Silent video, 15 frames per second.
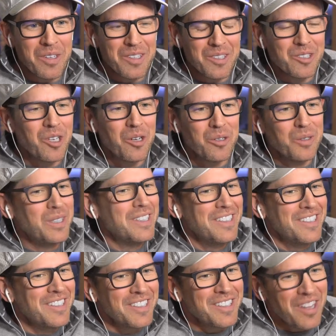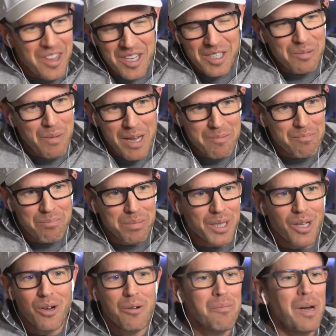So this might
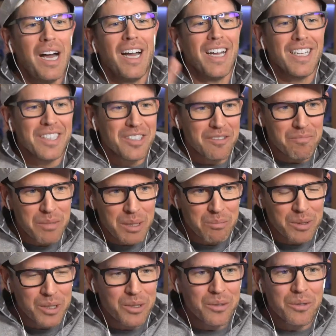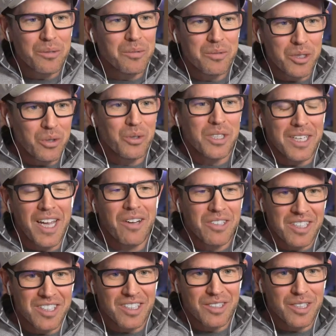blow minds of people who use
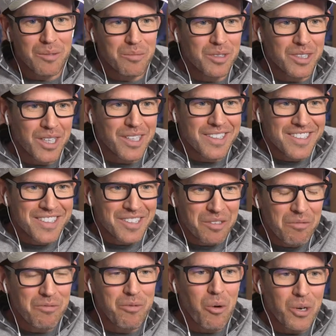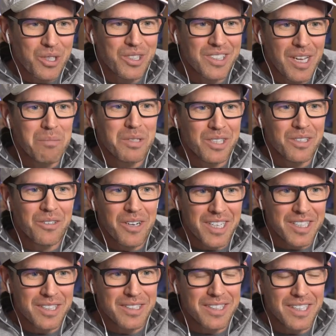accounting systems that force debits and
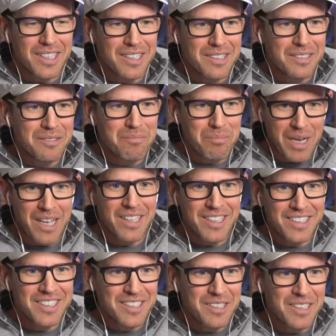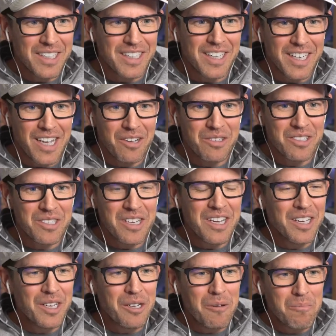credits to balance in accounts.
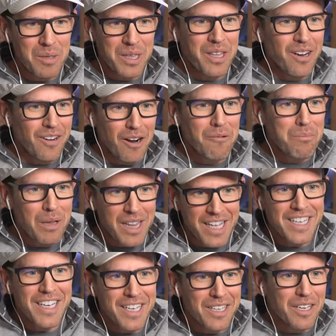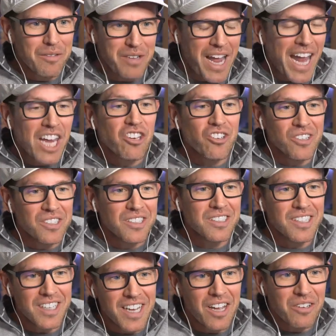But there are plenty of ancient
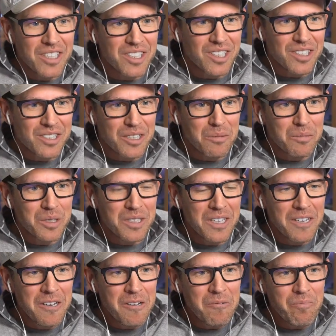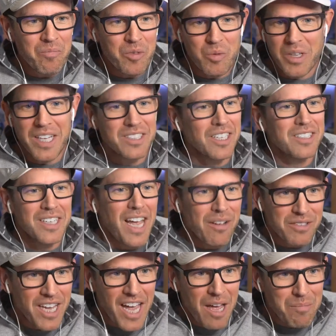accounting systems where that doesn't have
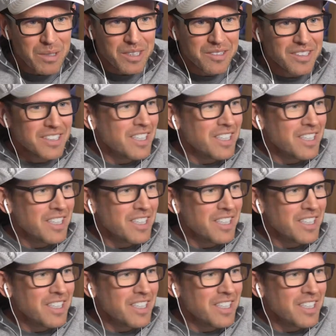to happen.